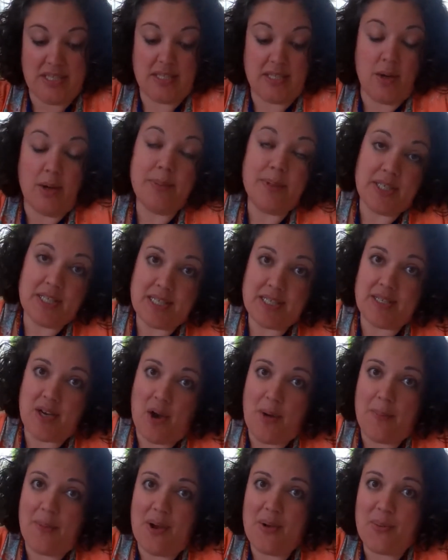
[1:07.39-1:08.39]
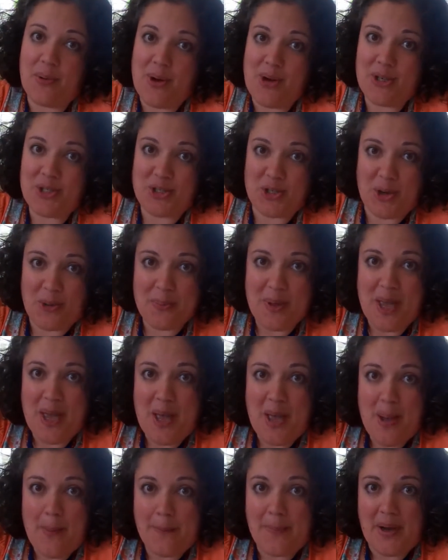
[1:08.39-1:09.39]
So I'm going to start my workshop
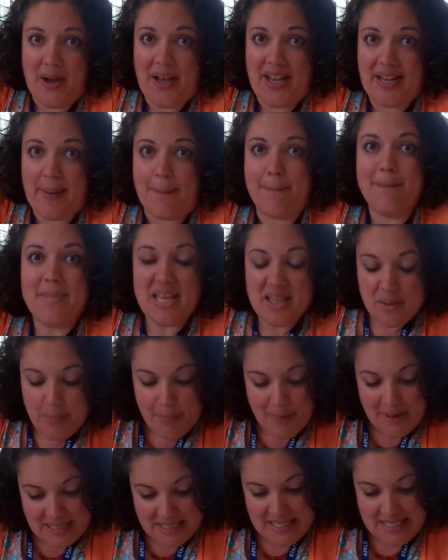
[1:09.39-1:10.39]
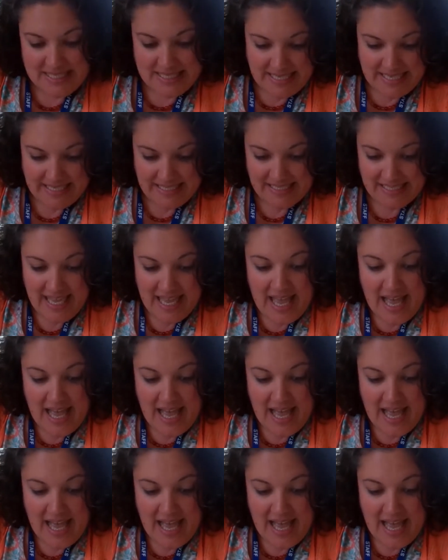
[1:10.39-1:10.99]
by myth-busting.